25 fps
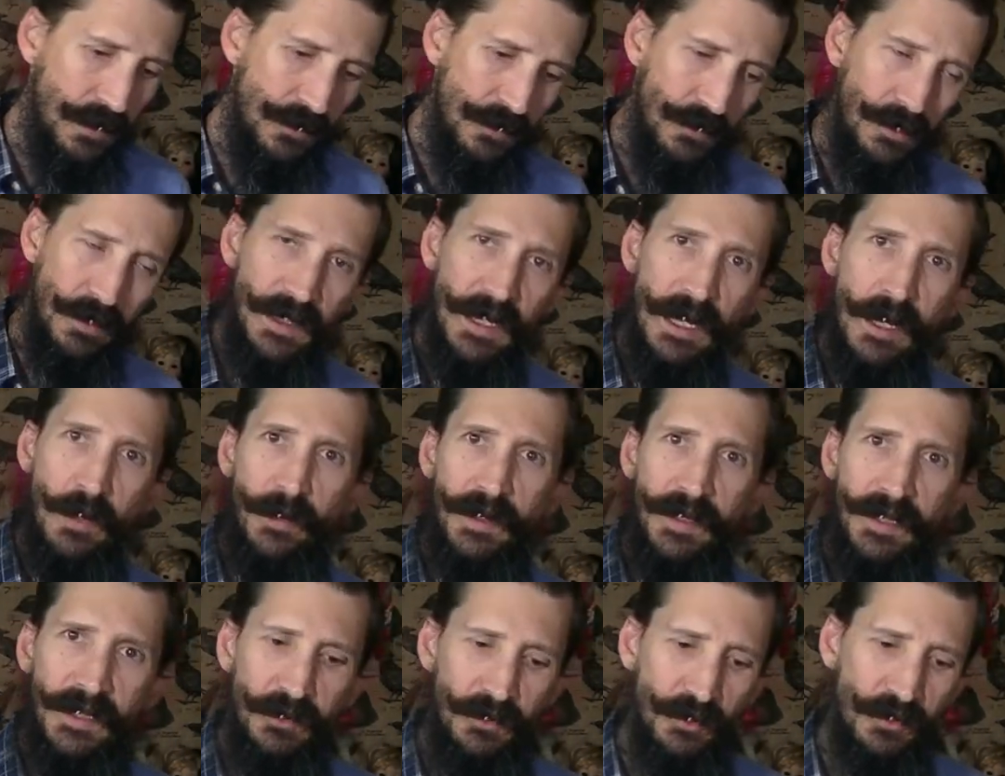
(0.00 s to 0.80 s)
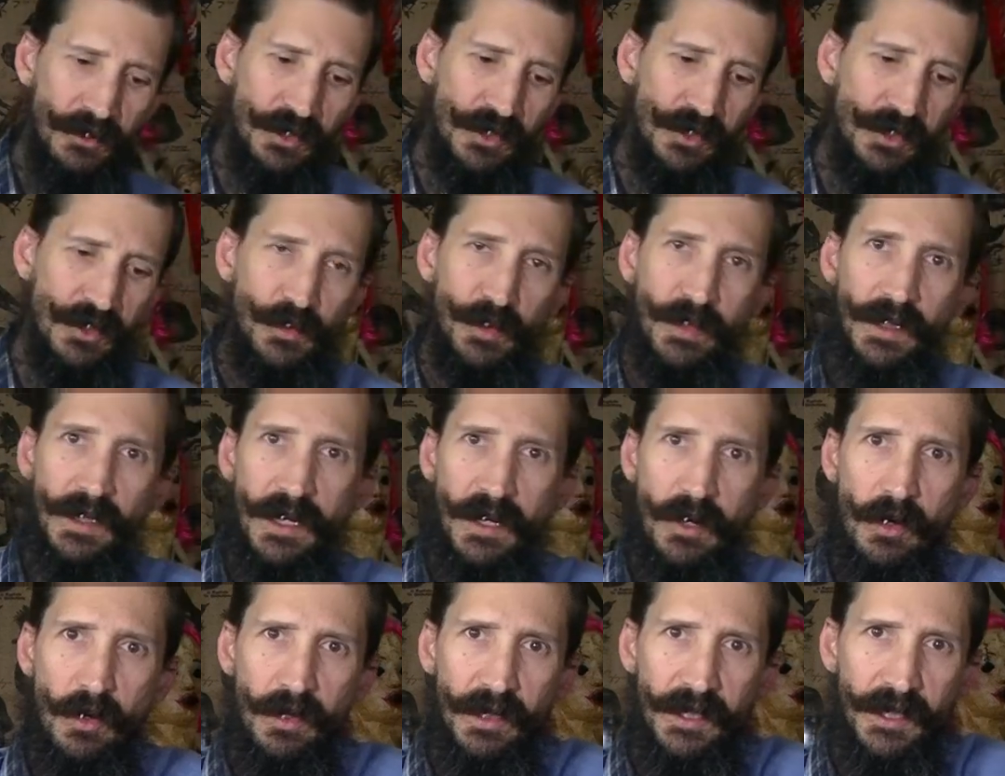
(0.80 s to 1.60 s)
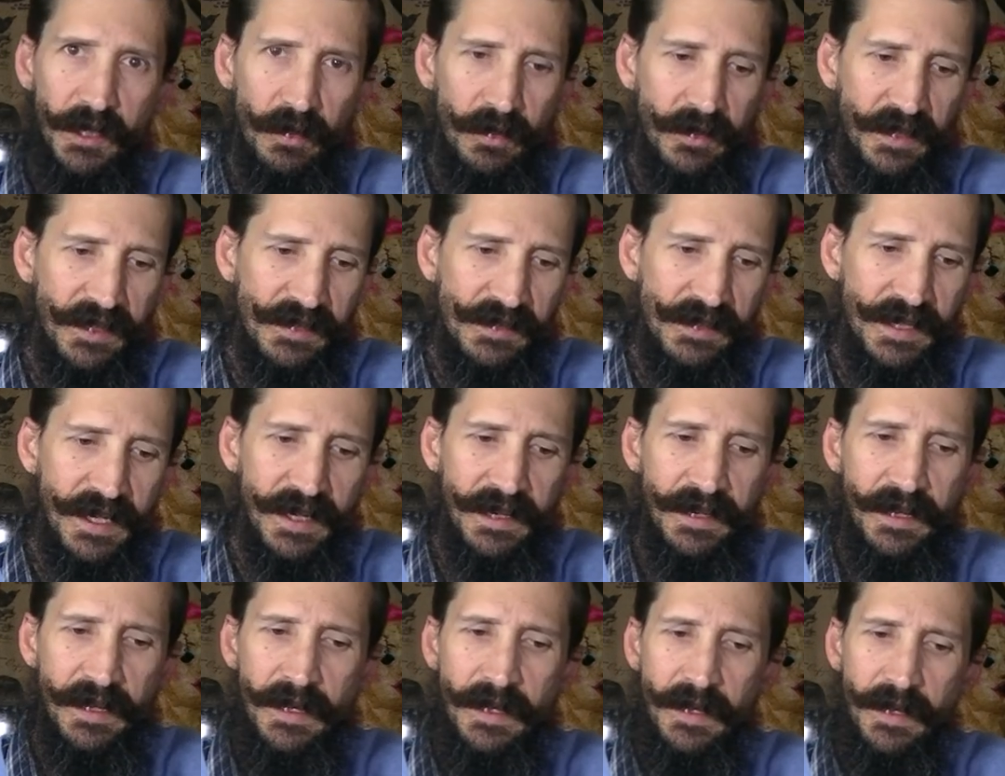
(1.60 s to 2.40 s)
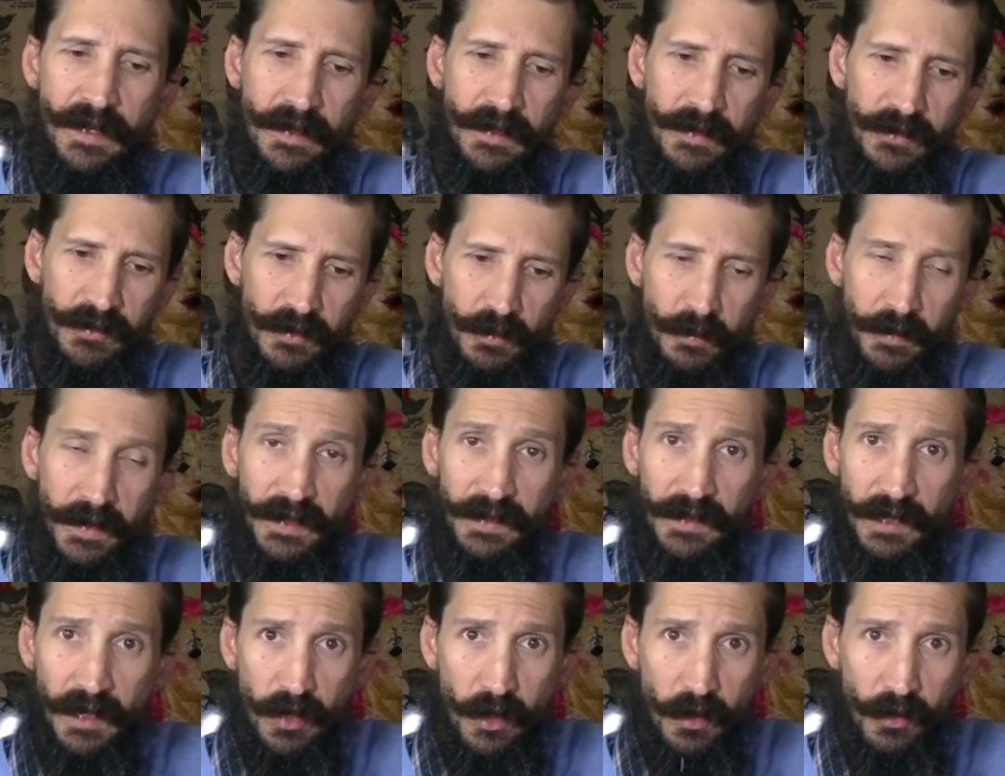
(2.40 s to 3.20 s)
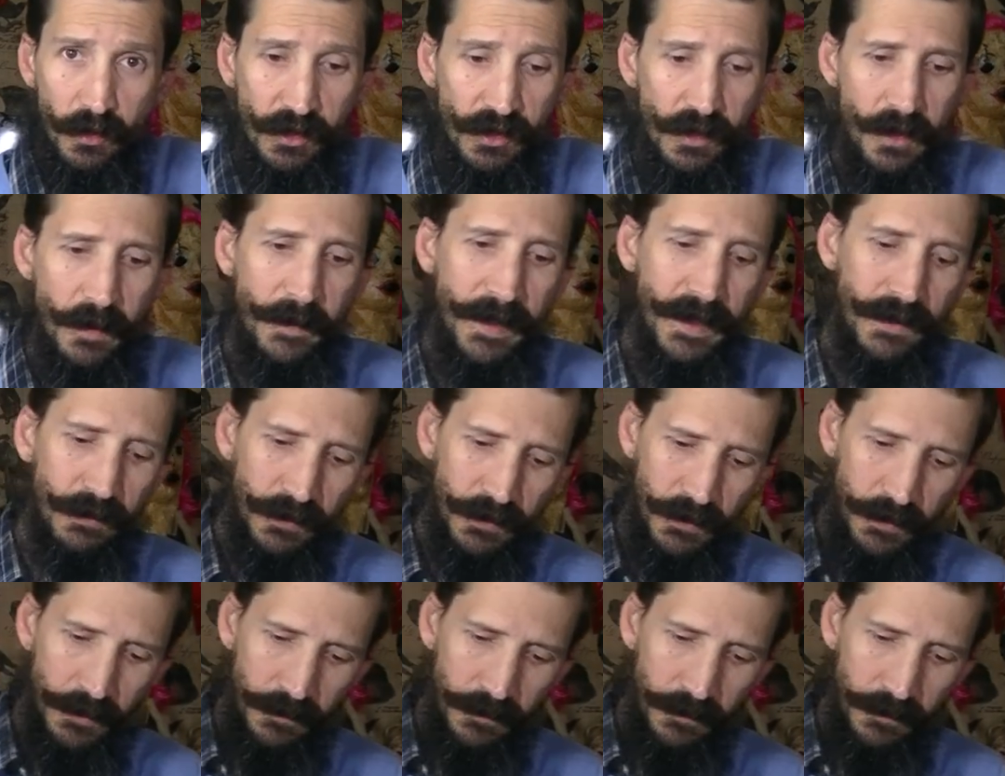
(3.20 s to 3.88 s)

So now we need to just drill a hole here on the side to make the hose come out.